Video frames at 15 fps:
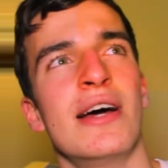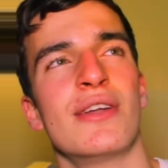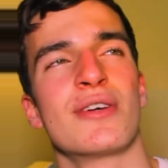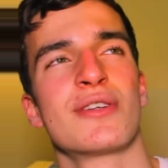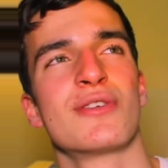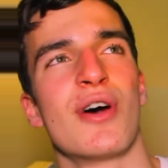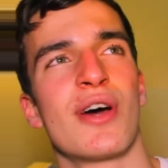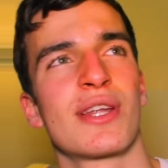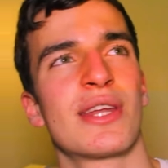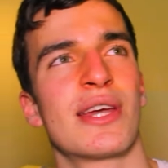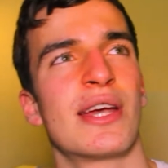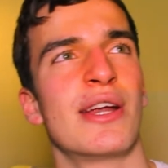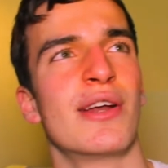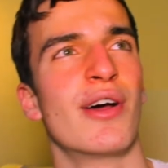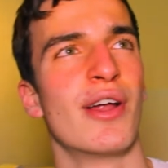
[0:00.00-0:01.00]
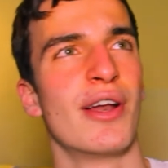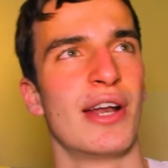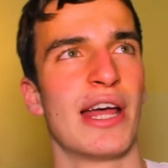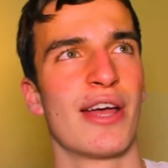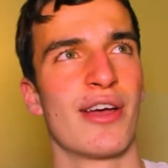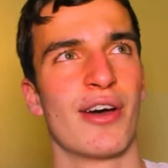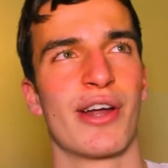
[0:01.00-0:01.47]
The third hidden
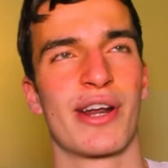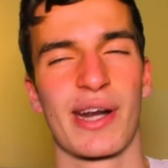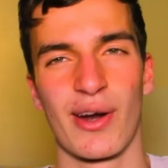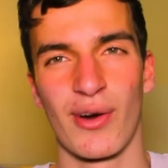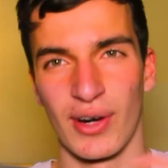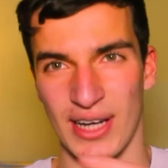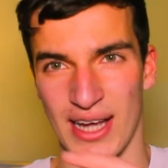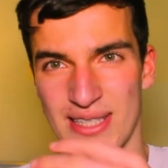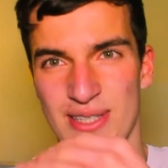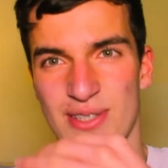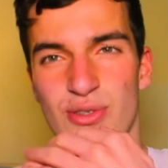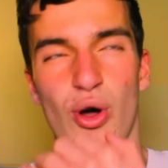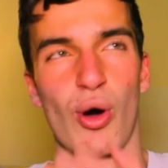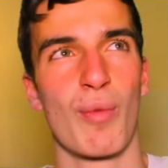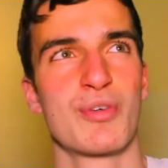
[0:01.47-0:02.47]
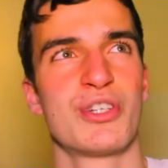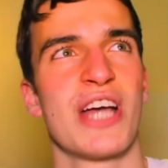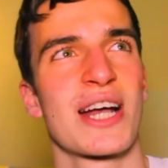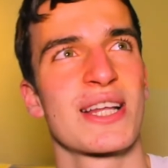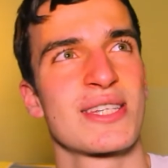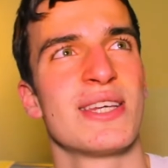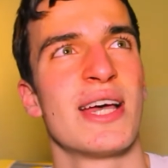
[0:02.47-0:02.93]
layer recognizes the
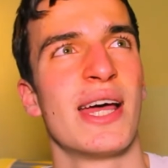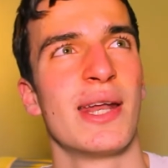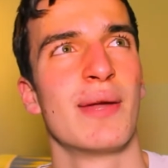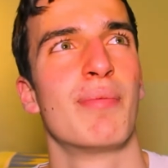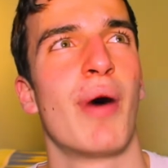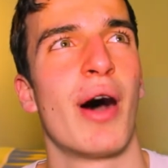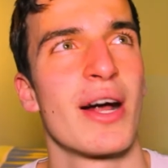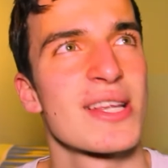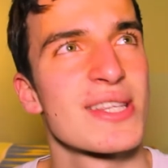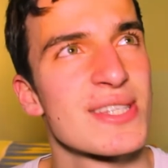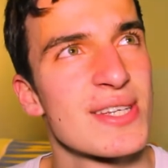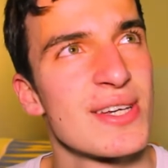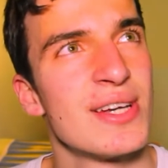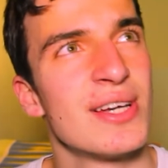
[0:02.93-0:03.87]
objects and parts.